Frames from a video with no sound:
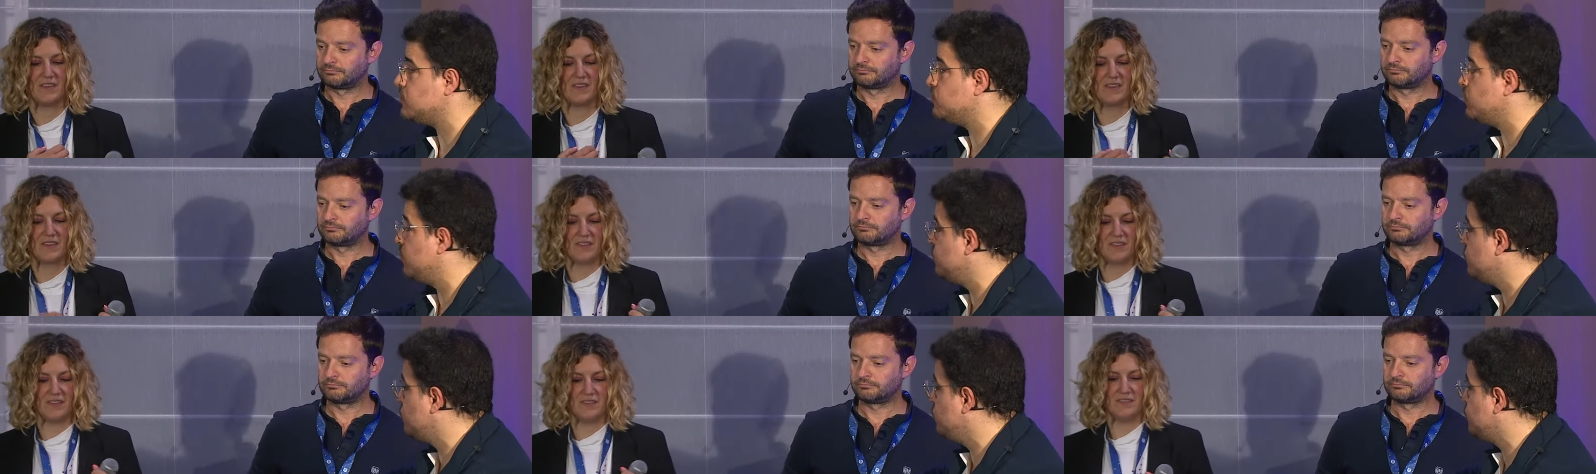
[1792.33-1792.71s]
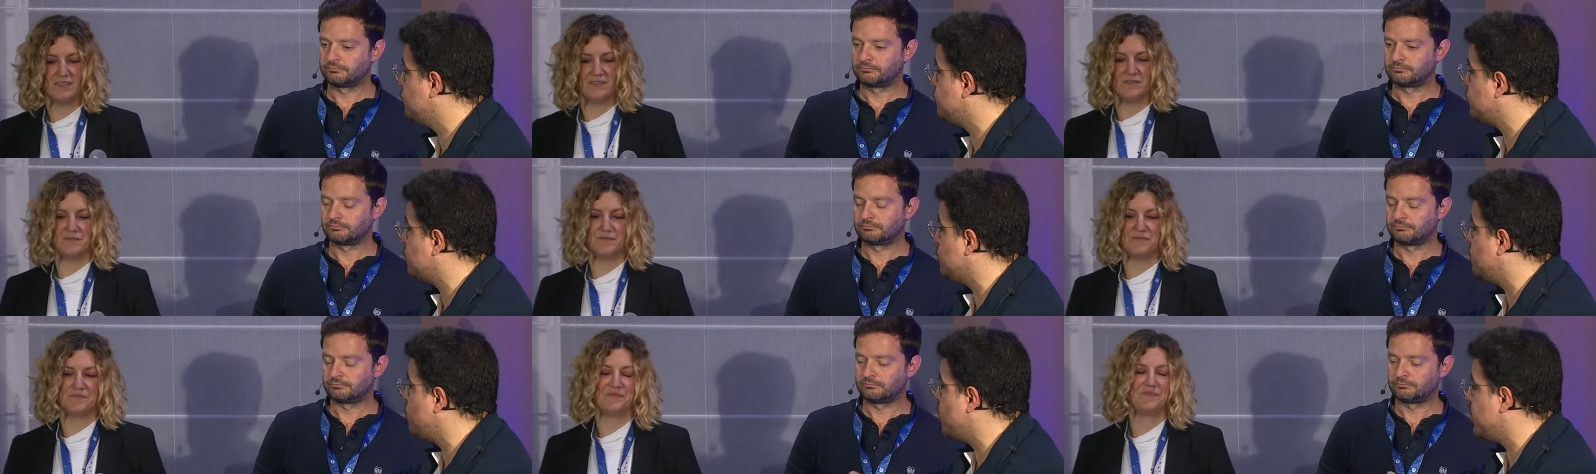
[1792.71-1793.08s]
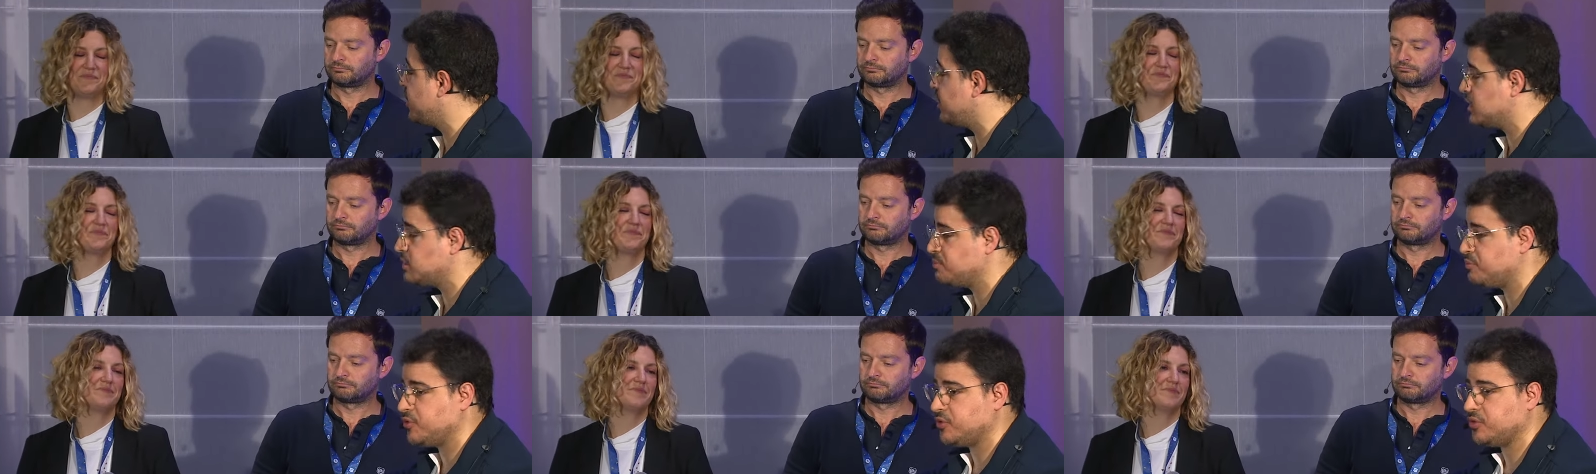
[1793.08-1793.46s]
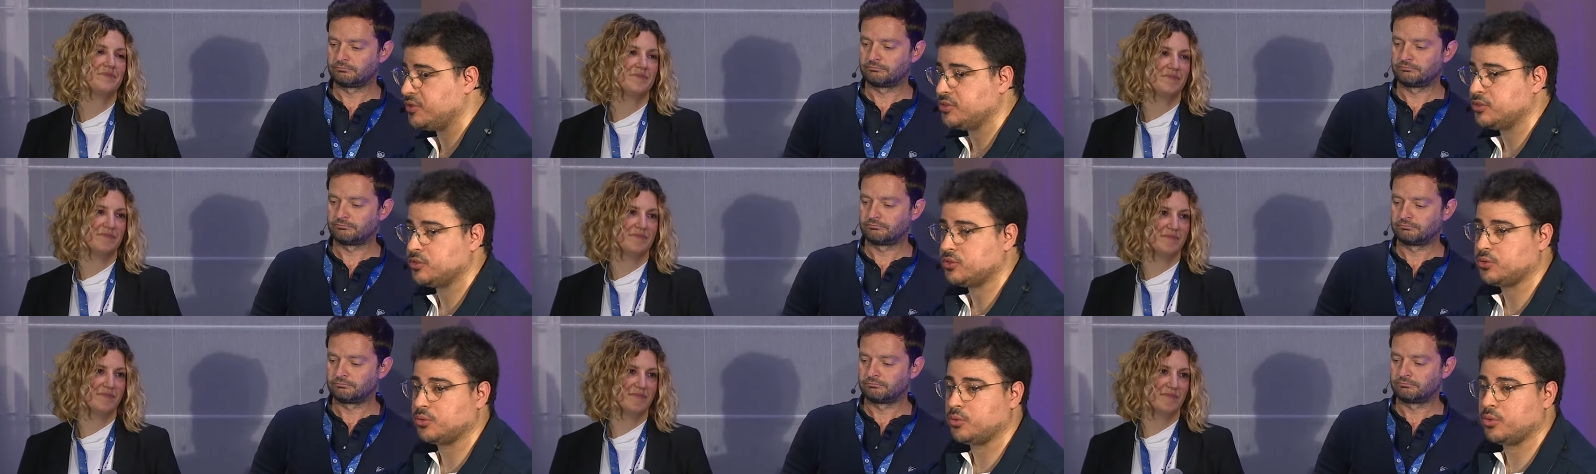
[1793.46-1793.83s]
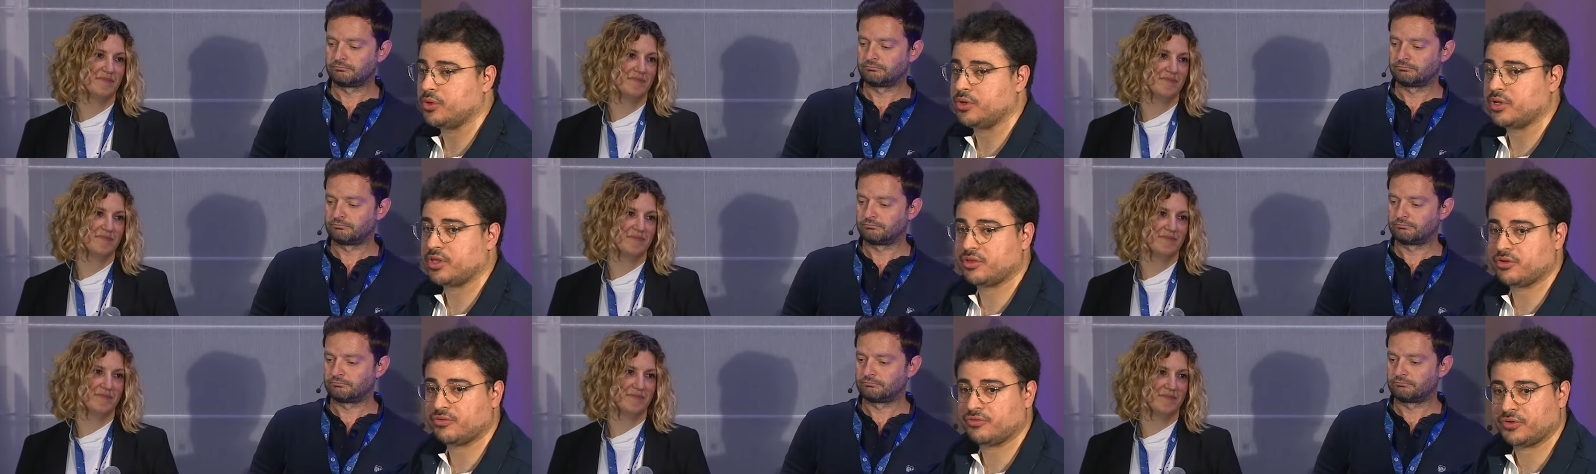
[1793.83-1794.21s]
Speaker 1: We moved from one experience to
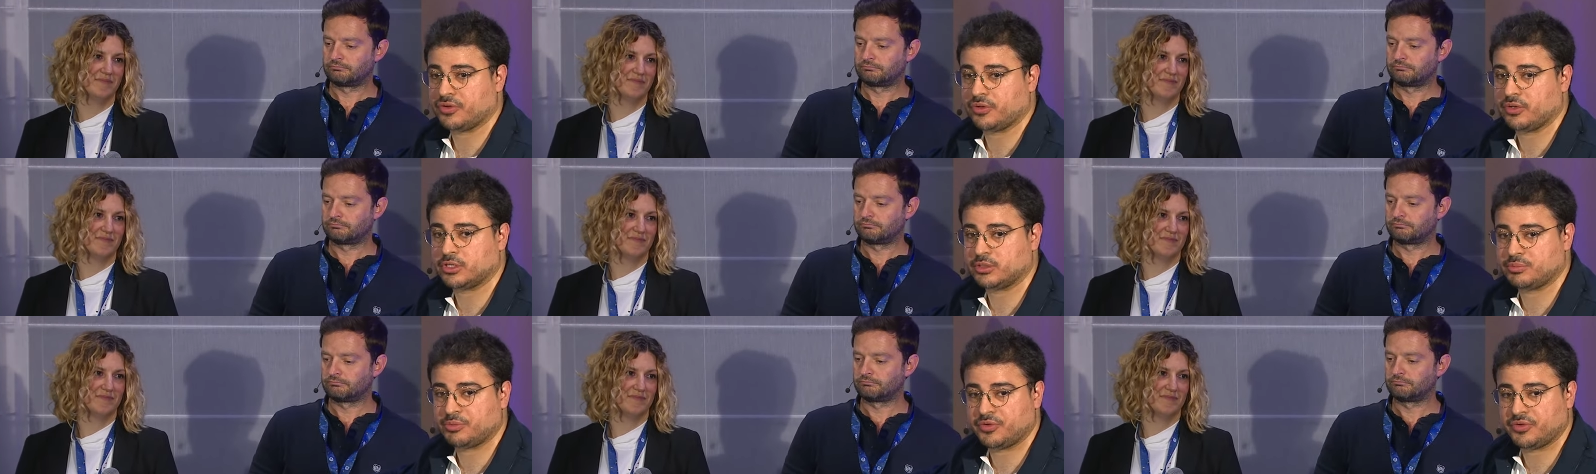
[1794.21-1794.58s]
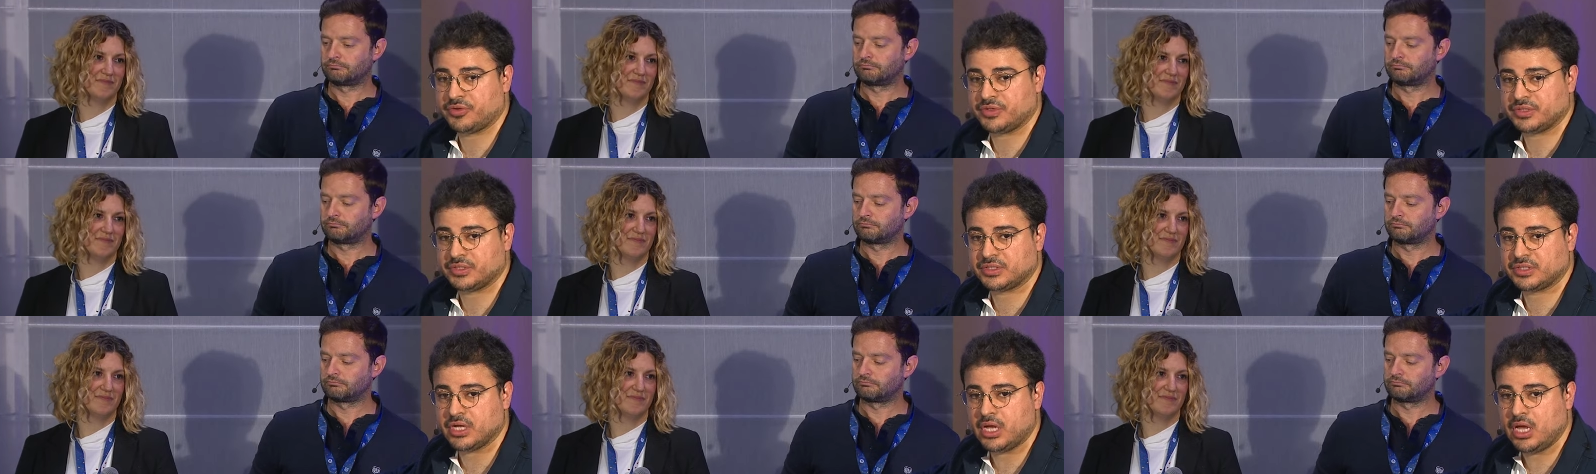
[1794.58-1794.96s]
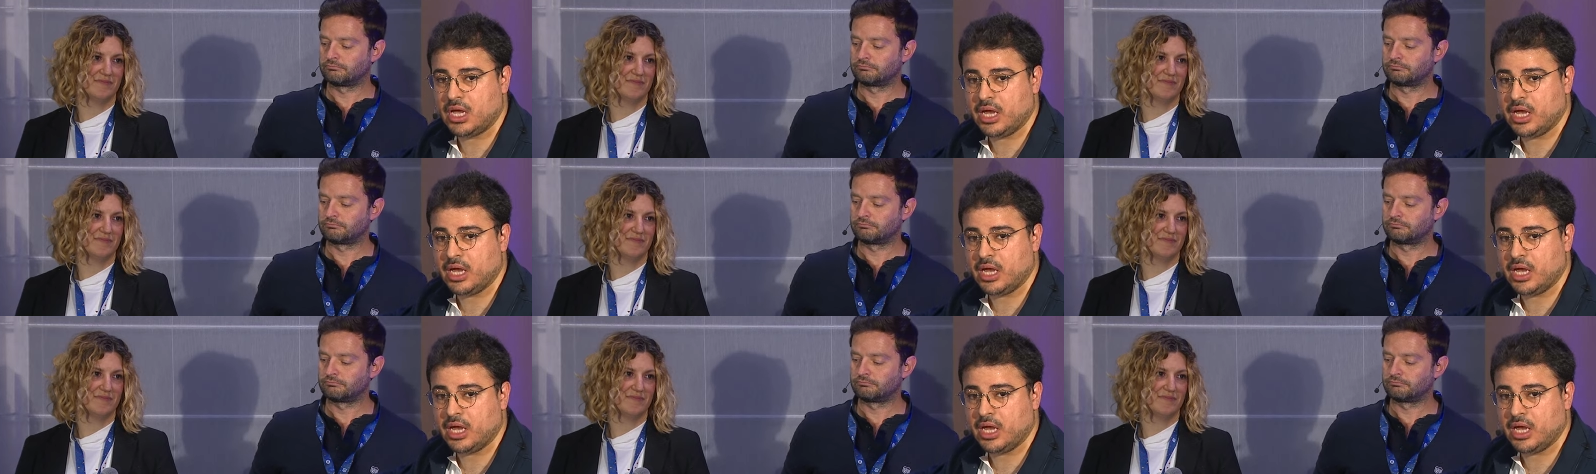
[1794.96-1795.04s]
another experience,